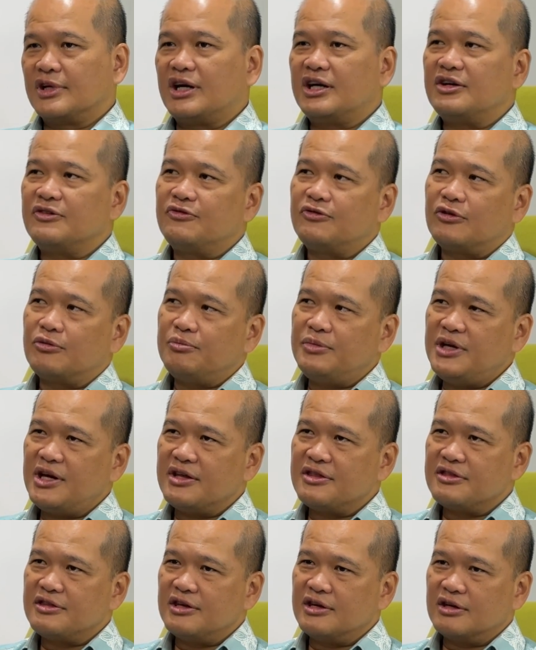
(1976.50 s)
For me, I
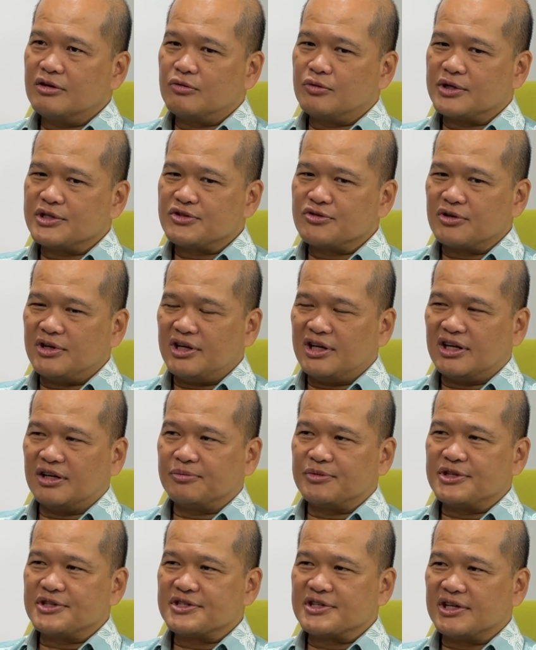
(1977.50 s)
think what's really
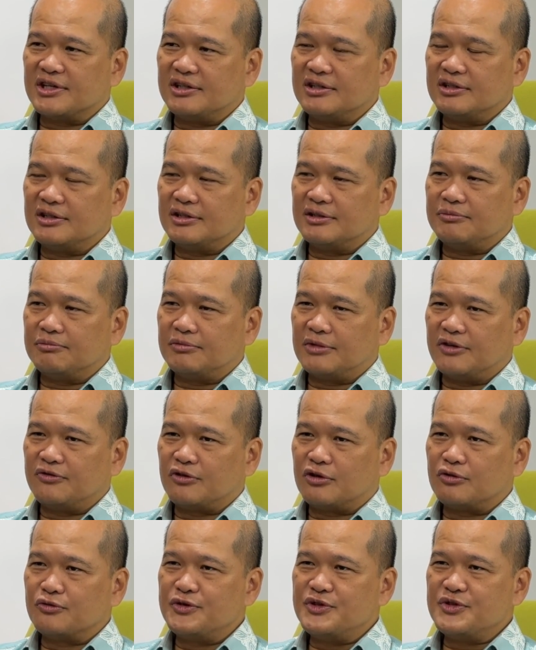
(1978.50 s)
helped is that I've always